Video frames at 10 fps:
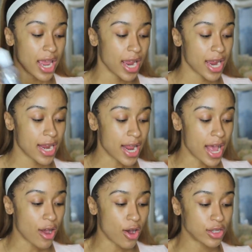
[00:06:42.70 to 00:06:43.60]
And
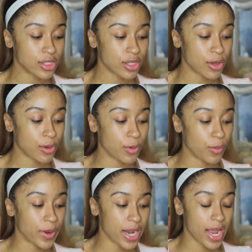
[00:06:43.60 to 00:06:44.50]
I also
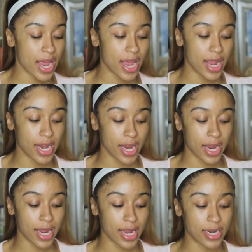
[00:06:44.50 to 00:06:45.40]
went ahead
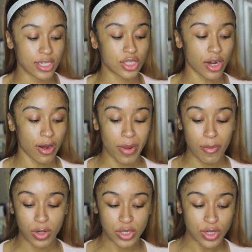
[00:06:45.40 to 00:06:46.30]
and started my
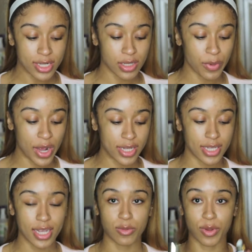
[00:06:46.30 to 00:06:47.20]
moisturizing
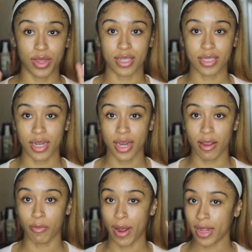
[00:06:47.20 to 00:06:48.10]
process with the
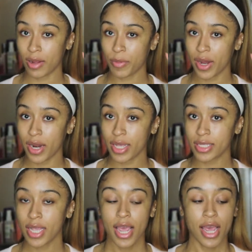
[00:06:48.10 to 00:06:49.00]
Sunday Riley
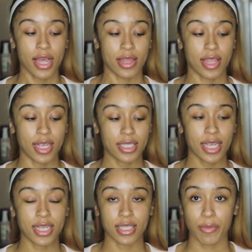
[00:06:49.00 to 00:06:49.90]
products. This
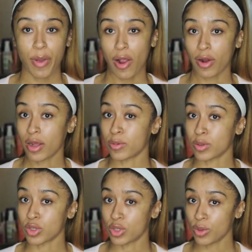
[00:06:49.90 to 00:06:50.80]
is the Power
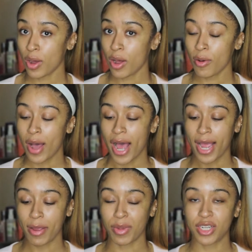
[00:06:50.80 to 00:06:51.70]
Couple Duo.
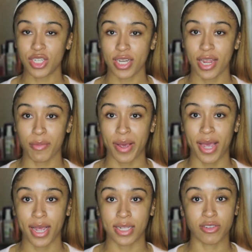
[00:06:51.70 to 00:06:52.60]
I mentioned it in
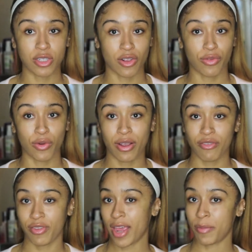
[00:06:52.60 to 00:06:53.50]
my
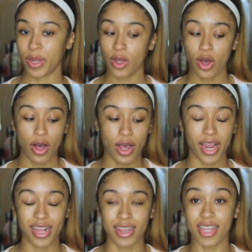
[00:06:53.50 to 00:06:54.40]
Sephora VIB haul,
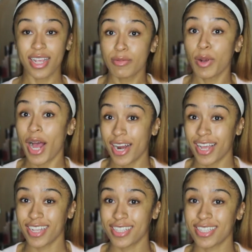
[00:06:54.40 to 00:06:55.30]
and these
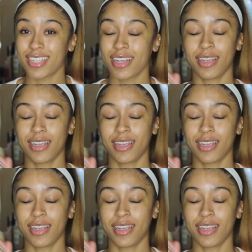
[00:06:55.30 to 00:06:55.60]
products